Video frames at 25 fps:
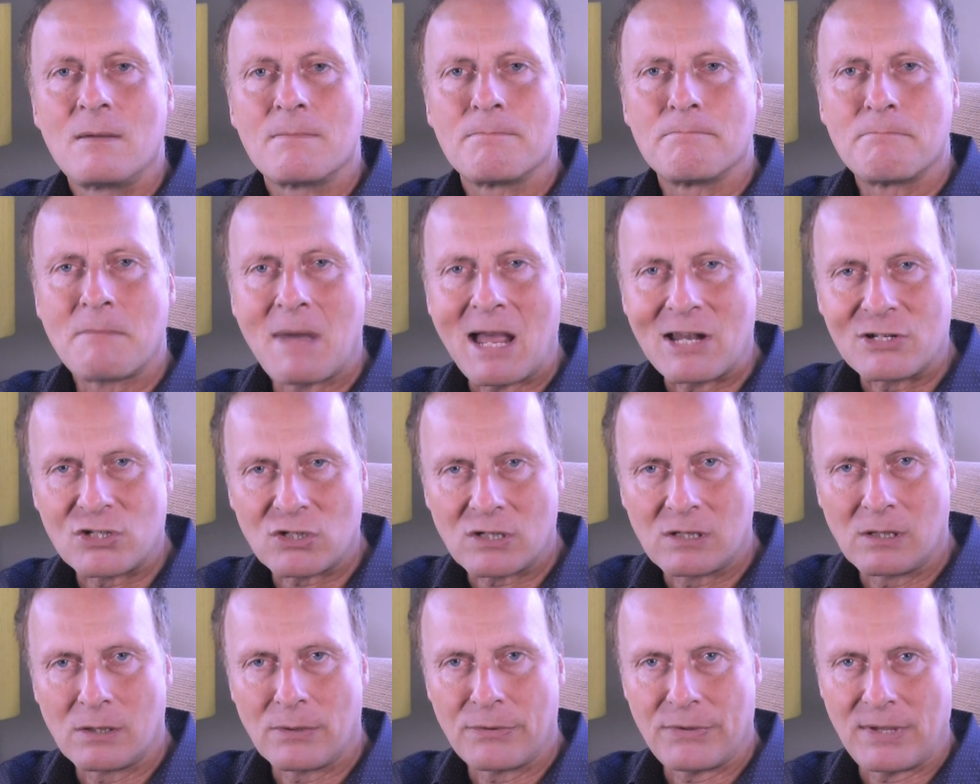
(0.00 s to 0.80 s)

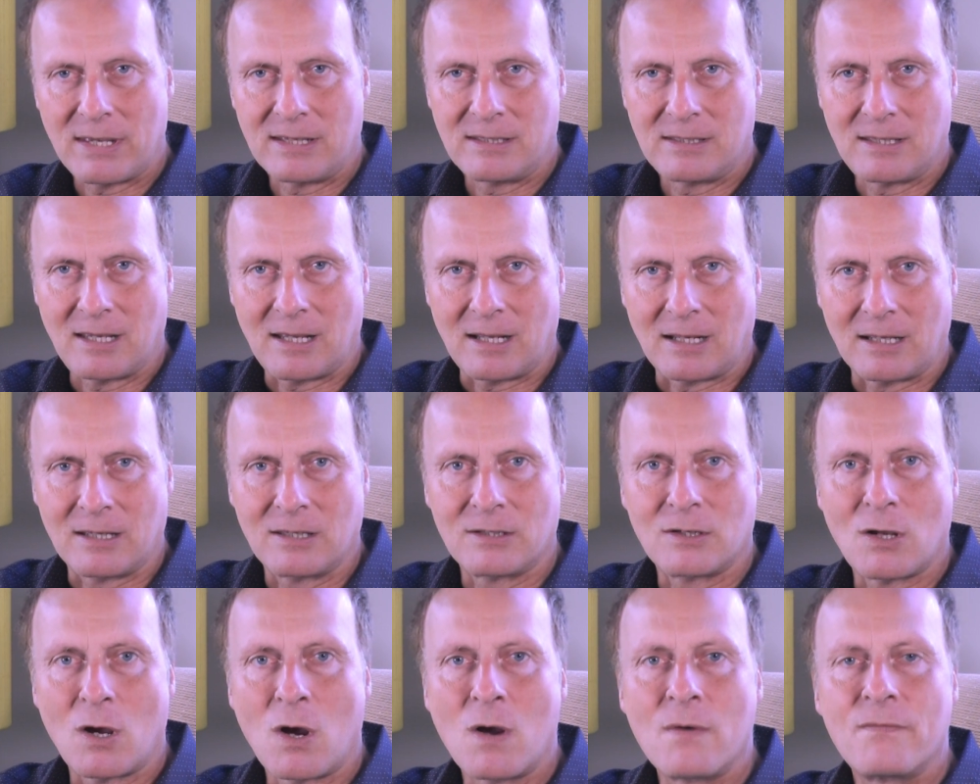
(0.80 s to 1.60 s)
magical thinking
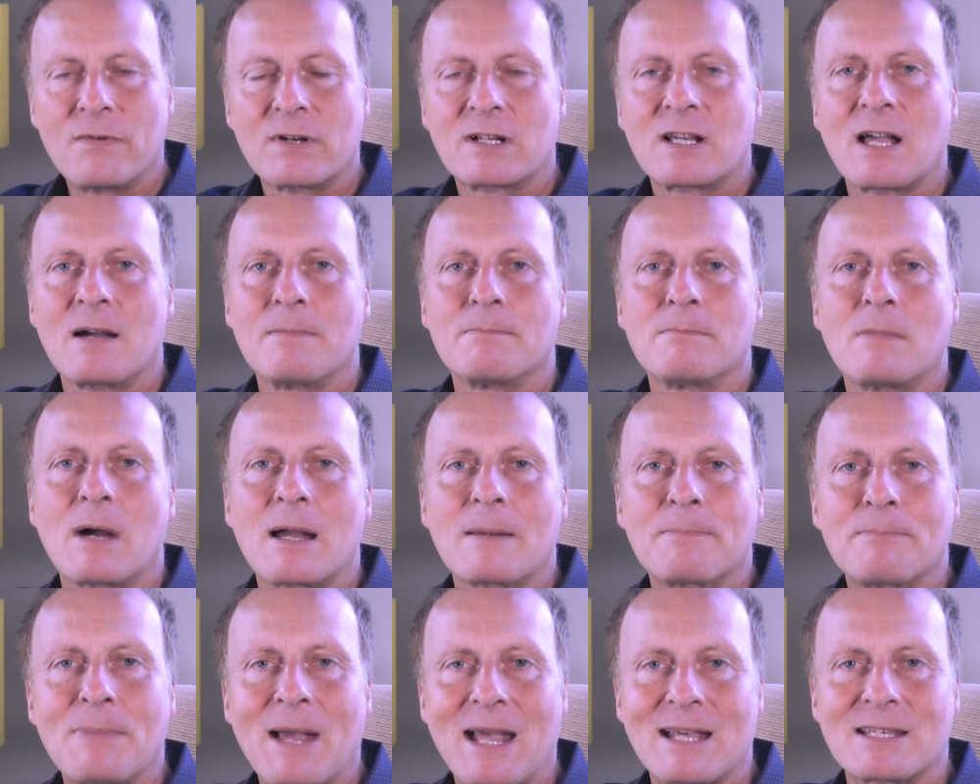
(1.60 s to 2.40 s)
and overcome
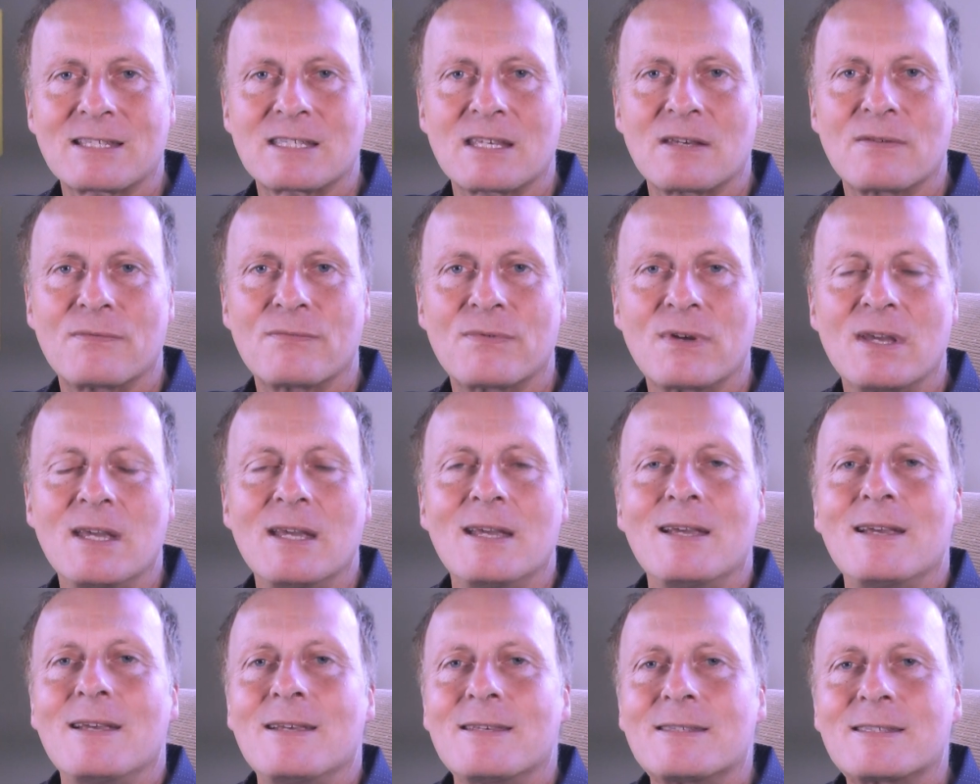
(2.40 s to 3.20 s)
my passive
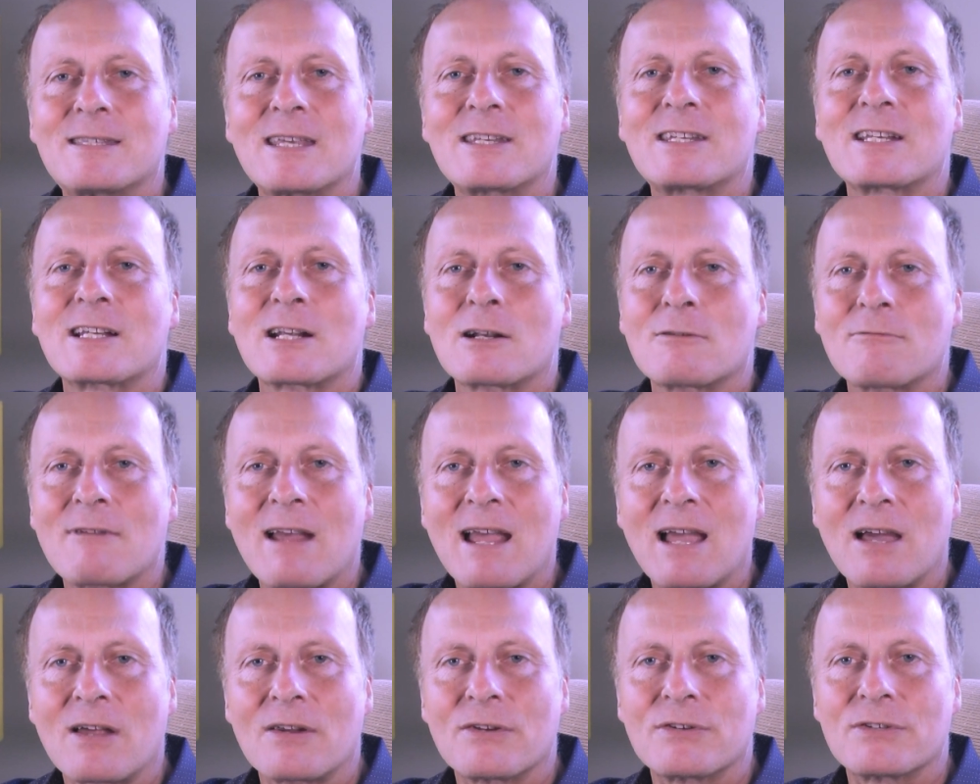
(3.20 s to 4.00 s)
sitting
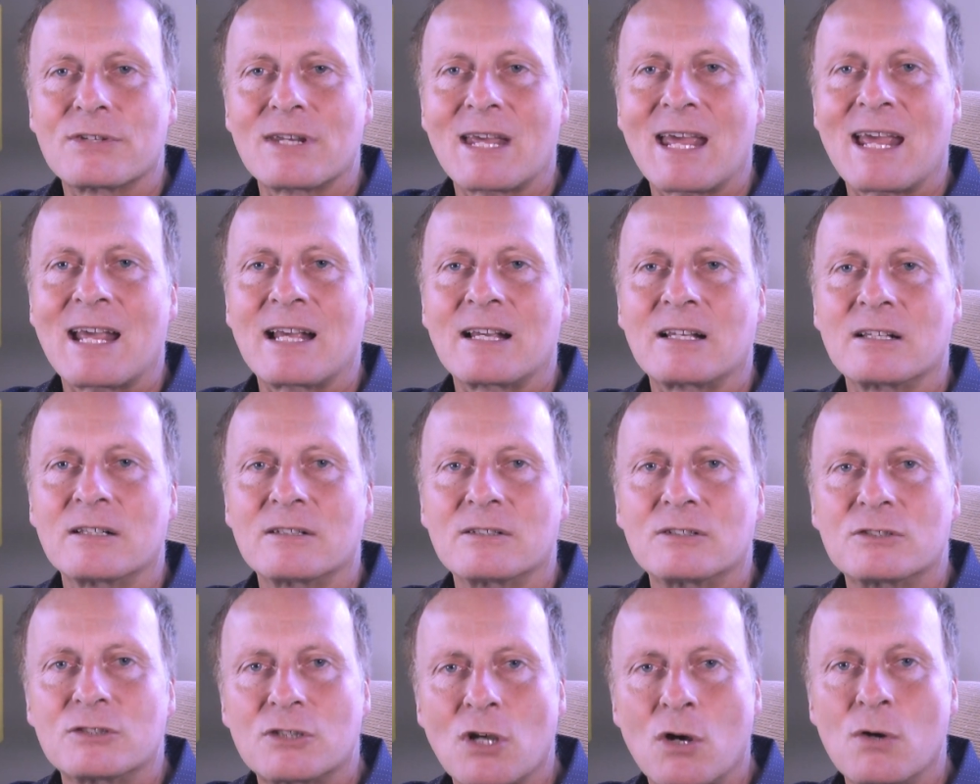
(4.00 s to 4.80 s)
around
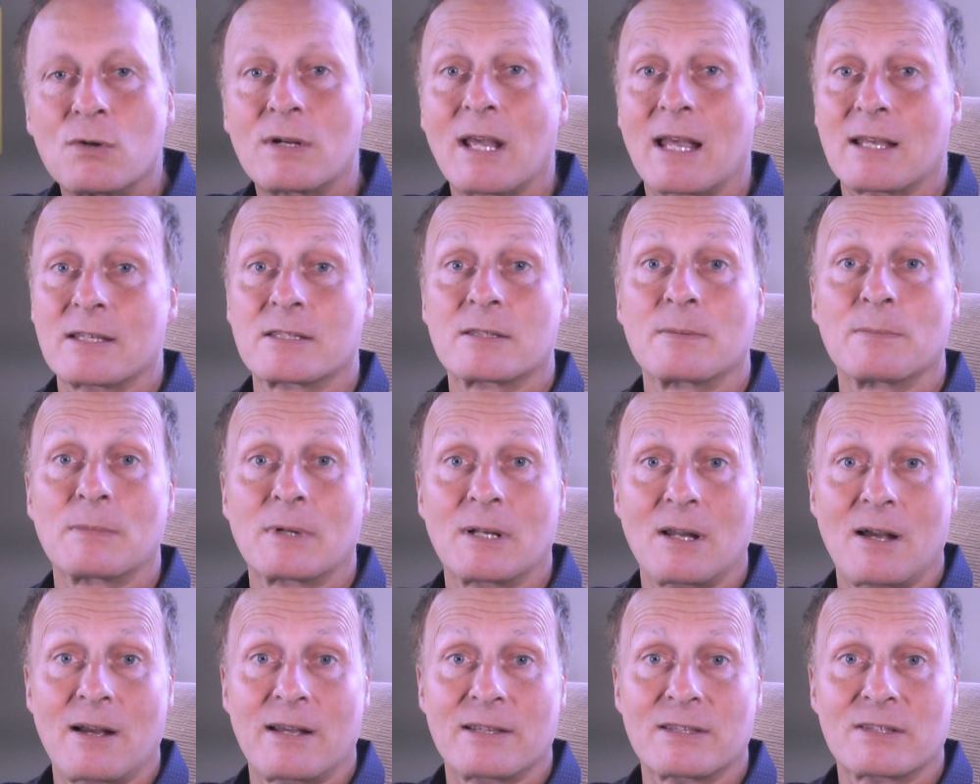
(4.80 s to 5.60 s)
and go get some
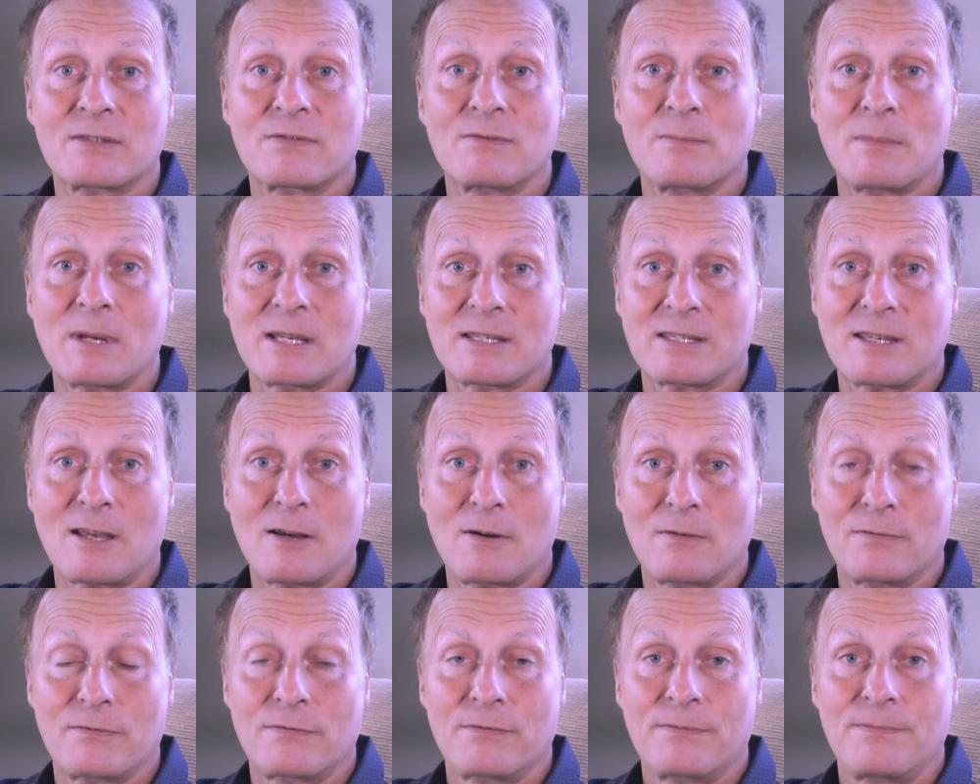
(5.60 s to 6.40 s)
clients for
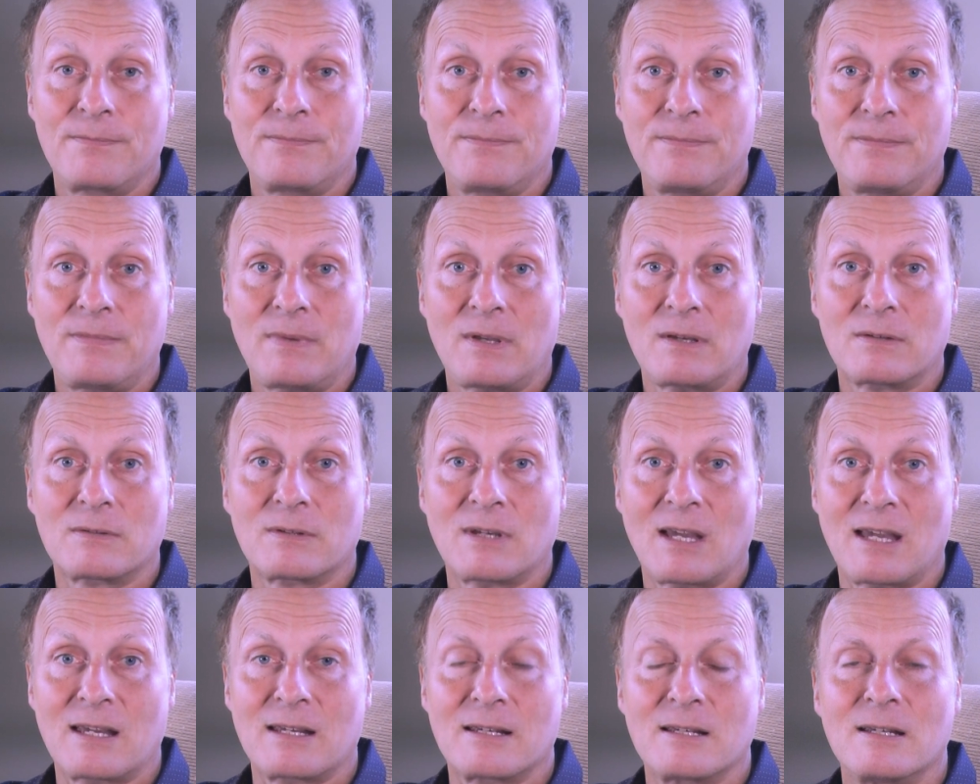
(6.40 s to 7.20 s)
myself.
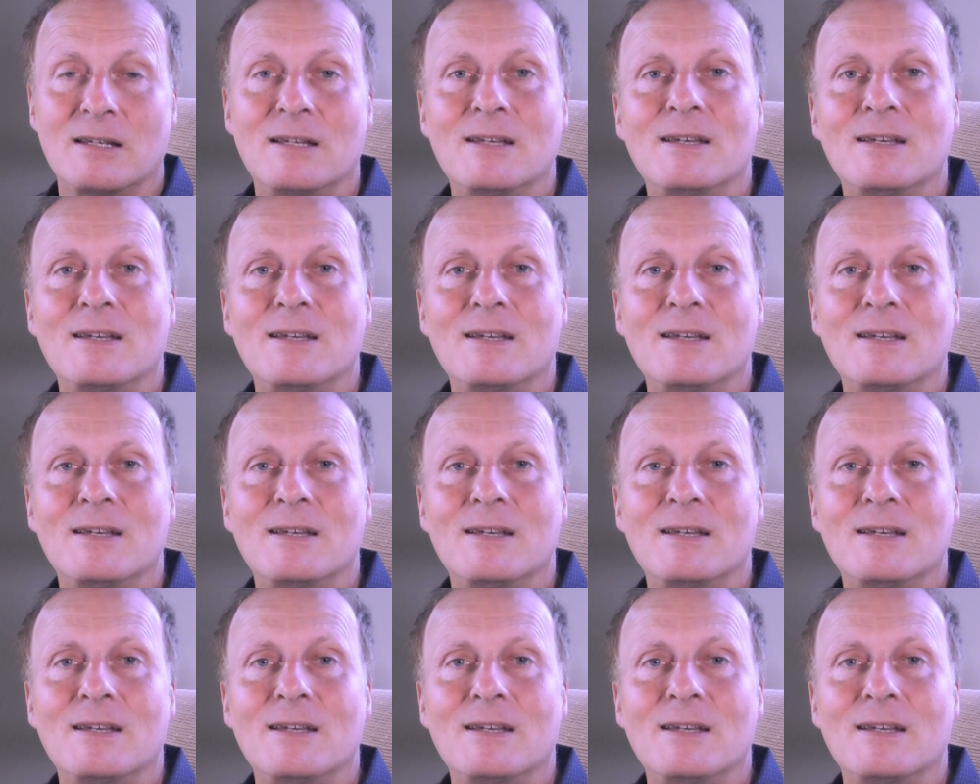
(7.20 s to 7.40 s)
Okay.